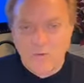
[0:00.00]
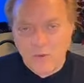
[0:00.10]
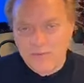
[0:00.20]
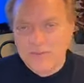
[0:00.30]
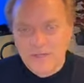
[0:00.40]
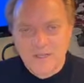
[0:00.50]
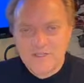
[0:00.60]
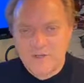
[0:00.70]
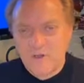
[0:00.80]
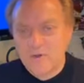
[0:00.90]
one thing to let
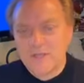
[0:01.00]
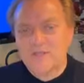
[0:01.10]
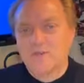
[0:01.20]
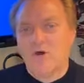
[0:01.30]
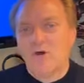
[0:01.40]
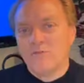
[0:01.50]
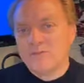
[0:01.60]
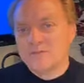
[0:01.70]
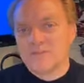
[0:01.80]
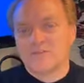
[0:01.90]
you know is all
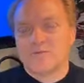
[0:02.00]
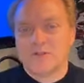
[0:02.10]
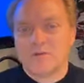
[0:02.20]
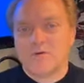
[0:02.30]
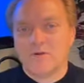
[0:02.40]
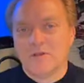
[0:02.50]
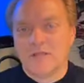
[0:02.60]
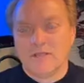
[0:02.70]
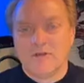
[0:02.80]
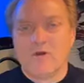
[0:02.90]
these things are recorded
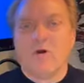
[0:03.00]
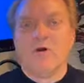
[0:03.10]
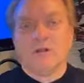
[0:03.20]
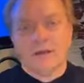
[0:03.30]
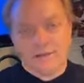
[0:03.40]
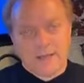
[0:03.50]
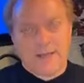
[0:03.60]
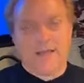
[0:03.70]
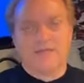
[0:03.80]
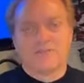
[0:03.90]
and they're all online.